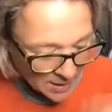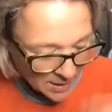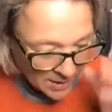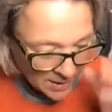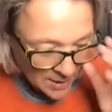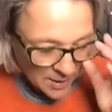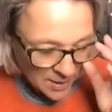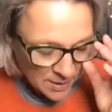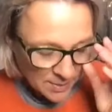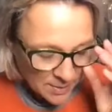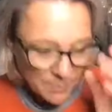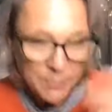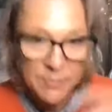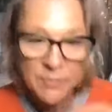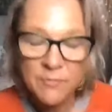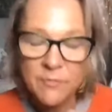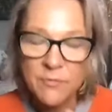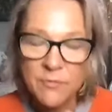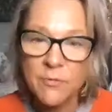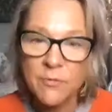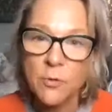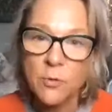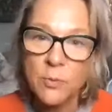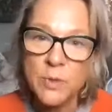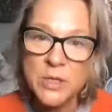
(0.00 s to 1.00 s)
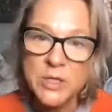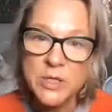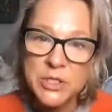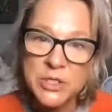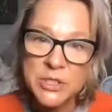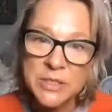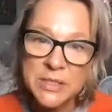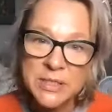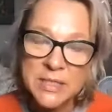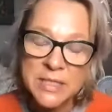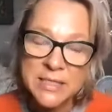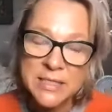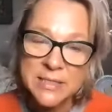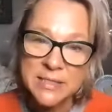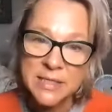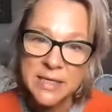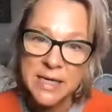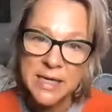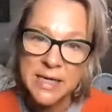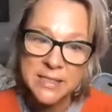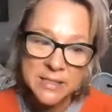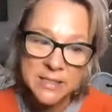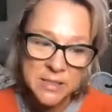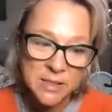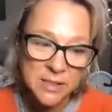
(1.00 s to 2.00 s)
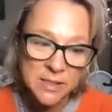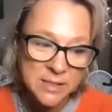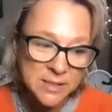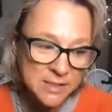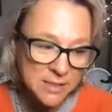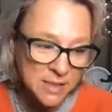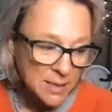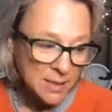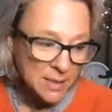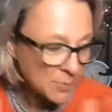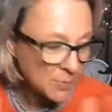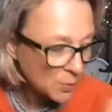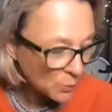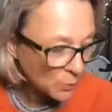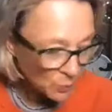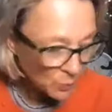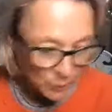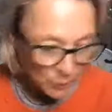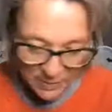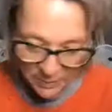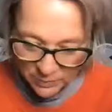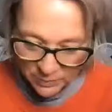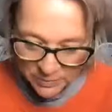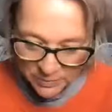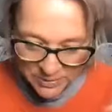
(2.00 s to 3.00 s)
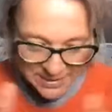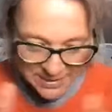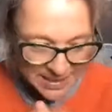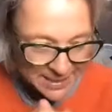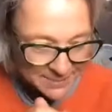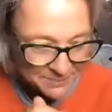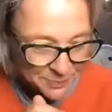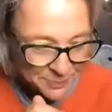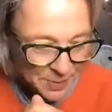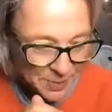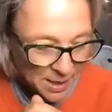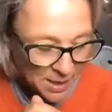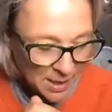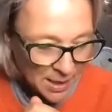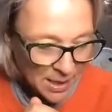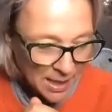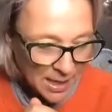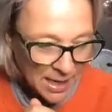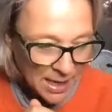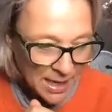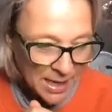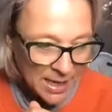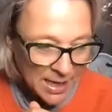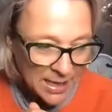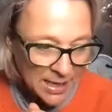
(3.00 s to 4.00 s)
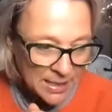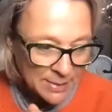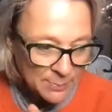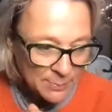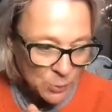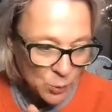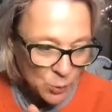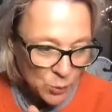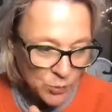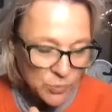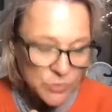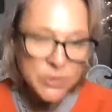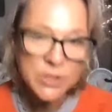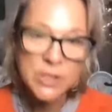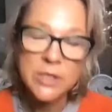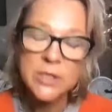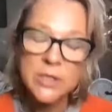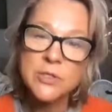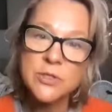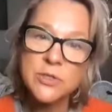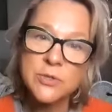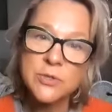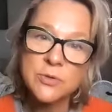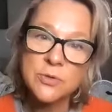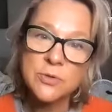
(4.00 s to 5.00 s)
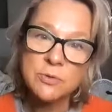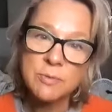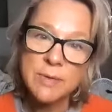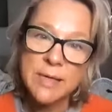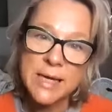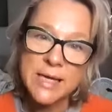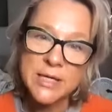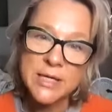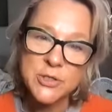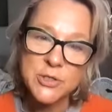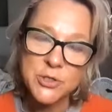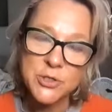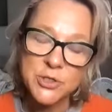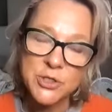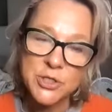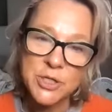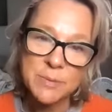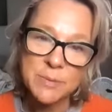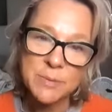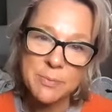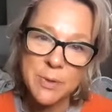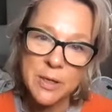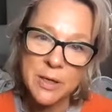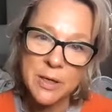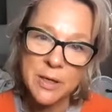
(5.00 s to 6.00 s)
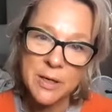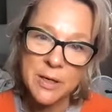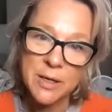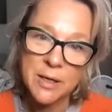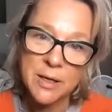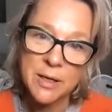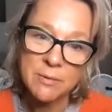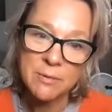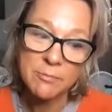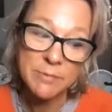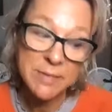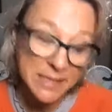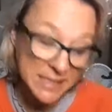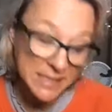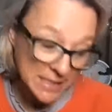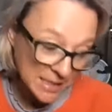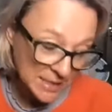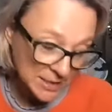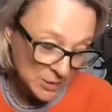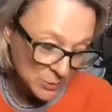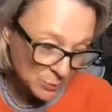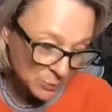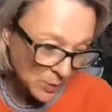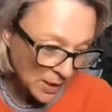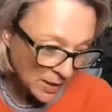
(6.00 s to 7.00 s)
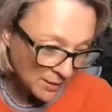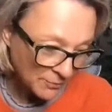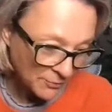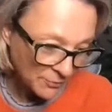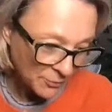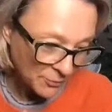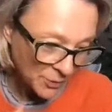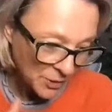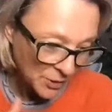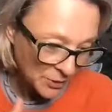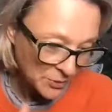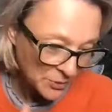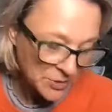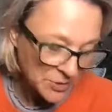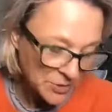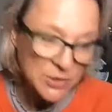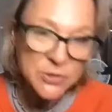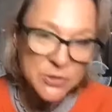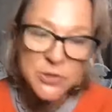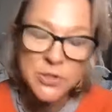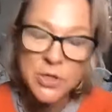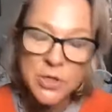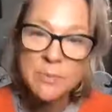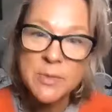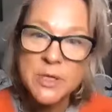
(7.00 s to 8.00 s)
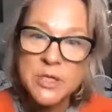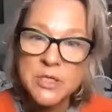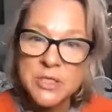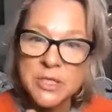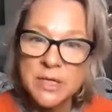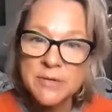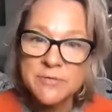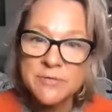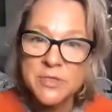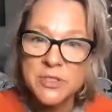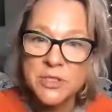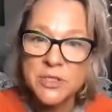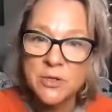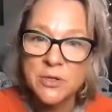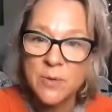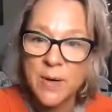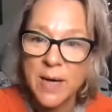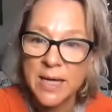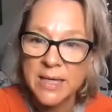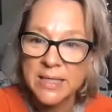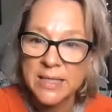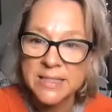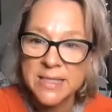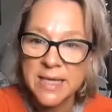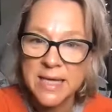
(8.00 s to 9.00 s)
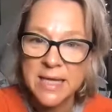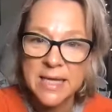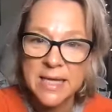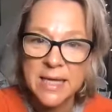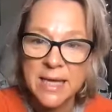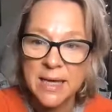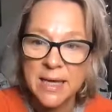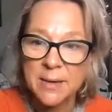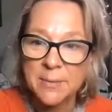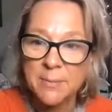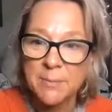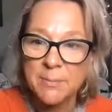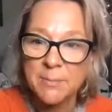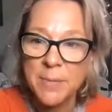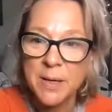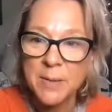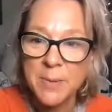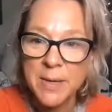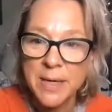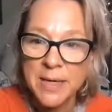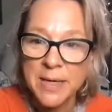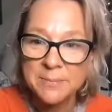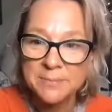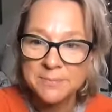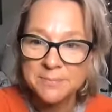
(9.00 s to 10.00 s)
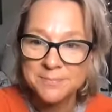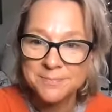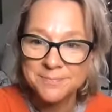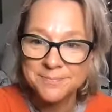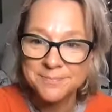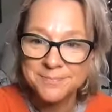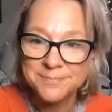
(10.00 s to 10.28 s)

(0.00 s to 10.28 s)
for which is the next star sign, but we will see. And I'm also going to do the relationship reading as well for you. So much love to you, and take care. Bye-bye.